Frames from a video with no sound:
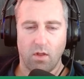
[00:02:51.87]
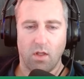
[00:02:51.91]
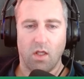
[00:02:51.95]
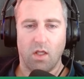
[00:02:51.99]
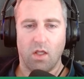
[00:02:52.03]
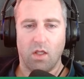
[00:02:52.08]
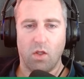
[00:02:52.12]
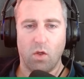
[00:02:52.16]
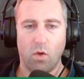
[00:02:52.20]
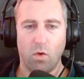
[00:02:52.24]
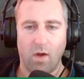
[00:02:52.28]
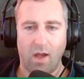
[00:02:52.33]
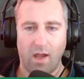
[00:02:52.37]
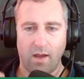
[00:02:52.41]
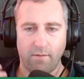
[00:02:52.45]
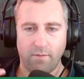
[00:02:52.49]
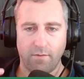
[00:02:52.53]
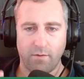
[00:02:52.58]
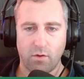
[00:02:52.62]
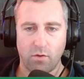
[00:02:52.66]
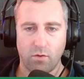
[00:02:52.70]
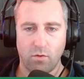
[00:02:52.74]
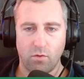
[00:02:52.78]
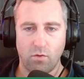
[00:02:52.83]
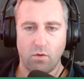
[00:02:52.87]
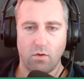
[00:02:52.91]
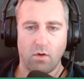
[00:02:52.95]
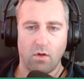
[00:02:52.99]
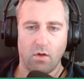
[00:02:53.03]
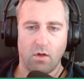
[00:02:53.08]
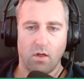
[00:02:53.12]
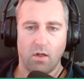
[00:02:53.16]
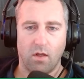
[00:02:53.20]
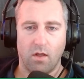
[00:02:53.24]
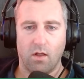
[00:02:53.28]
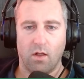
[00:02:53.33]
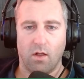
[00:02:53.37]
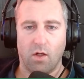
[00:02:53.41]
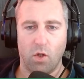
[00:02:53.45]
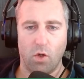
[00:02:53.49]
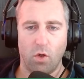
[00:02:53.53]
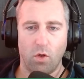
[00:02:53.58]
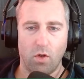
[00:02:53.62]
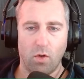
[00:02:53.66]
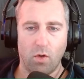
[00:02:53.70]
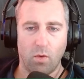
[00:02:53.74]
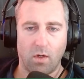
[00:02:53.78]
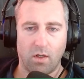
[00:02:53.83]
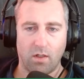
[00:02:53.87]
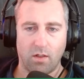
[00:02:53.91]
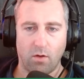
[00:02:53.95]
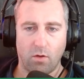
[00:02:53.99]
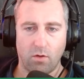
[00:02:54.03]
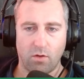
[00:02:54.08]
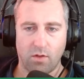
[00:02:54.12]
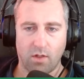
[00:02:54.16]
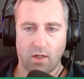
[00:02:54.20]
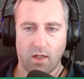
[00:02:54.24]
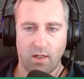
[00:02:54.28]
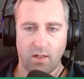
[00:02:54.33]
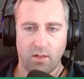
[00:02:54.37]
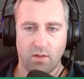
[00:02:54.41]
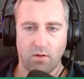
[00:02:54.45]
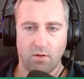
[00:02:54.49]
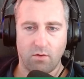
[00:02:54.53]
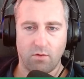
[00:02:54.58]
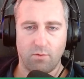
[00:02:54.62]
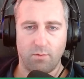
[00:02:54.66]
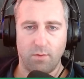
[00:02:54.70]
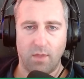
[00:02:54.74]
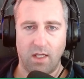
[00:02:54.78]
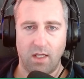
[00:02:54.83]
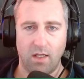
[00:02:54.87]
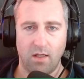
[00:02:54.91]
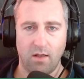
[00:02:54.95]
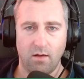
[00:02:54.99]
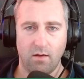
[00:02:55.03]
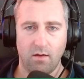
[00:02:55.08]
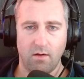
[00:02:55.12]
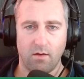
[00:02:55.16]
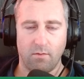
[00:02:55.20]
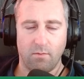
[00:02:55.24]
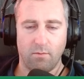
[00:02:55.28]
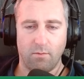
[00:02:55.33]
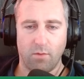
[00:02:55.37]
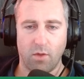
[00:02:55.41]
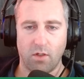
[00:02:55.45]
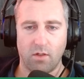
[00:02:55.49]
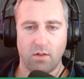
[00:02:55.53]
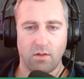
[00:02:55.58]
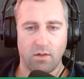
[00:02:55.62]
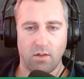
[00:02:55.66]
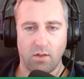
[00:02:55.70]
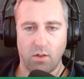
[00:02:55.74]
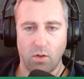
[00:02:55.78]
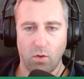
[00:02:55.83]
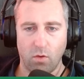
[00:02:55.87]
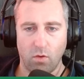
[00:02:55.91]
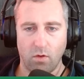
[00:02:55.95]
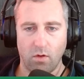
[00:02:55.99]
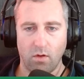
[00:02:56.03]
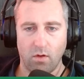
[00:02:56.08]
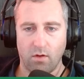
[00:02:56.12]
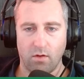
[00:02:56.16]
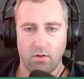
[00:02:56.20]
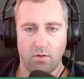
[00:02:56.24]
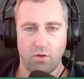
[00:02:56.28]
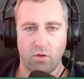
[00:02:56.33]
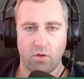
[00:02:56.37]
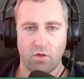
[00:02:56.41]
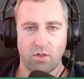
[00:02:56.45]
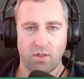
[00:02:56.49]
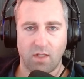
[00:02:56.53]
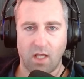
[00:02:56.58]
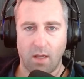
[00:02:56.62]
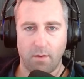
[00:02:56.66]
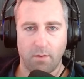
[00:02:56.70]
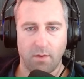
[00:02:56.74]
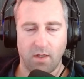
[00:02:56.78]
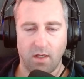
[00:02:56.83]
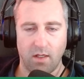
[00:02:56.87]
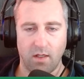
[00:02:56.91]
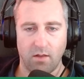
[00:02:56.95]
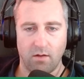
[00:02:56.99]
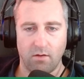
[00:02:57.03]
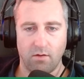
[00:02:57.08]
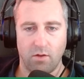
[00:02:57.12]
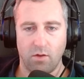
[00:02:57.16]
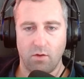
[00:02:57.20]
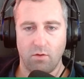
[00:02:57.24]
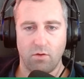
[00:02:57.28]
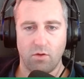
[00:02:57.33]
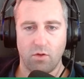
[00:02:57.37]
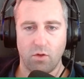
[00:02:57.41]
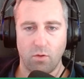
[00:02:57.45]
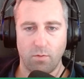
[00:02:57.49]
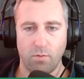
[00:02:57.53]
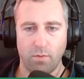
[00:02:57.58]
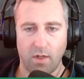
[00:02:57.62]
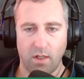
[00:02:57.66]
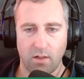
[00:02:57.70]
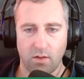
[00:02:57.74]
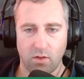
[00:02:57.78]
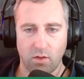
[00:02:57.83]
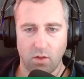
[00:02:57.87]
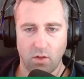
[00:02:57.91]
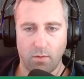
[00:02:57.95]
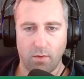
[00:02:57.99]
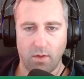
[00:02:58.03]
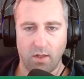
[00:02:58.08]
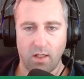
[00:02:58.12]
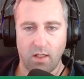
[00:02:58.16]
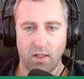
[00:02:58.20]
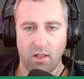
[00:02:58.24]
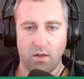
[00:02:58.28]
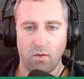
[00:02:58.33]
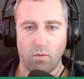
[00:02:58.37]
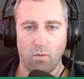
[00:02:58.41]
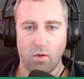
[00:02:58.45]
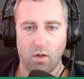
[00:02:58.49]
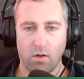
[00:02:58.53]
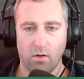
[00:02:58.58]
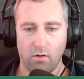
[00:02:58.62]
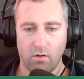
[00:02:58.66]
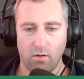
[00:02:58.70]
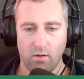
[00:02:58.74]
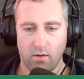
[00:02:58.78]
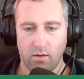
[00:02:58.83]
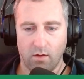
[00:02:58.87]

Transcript: you have to learn what those ratios mean, but you just type it in YouTube and somebody will